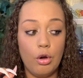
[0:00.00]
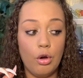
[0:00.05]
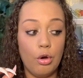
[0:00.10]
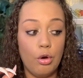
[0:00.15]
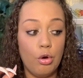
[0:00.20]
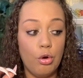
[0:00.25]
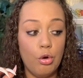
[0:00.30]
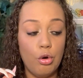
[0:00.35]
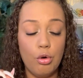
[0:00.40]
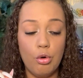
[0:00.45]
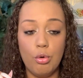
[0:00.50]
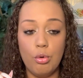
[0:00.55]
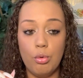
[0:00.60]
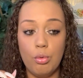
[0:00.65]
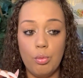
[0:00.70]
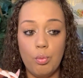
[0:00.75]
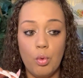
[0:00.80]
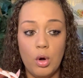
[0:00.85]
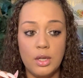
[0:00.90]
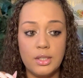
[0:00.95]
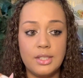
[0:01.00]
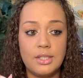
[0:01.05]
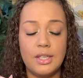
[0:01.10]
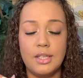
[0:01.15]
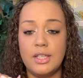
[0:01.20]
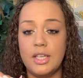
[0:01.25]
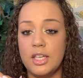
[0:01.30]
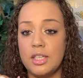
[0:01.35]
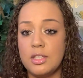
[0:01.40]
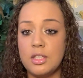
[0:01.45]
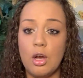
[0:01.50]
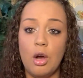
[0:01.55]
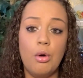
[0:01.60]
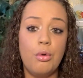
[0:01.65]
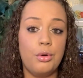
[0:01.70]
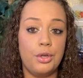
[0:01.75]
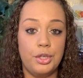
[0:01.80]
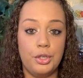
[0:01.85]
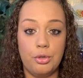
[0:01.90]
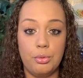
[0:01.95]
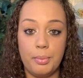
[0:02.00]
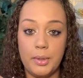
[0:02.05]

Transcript: who wants to disown you